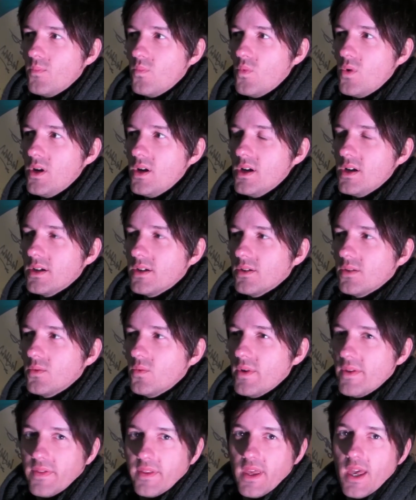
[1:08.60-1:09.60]
work
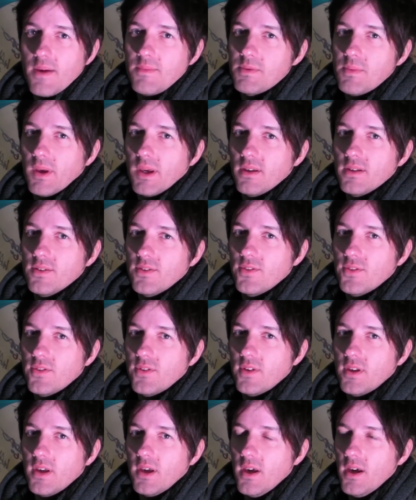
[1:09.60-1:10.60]
with the games makers,
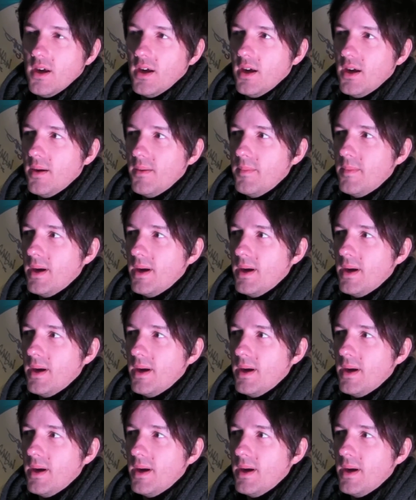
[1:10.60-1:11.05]
and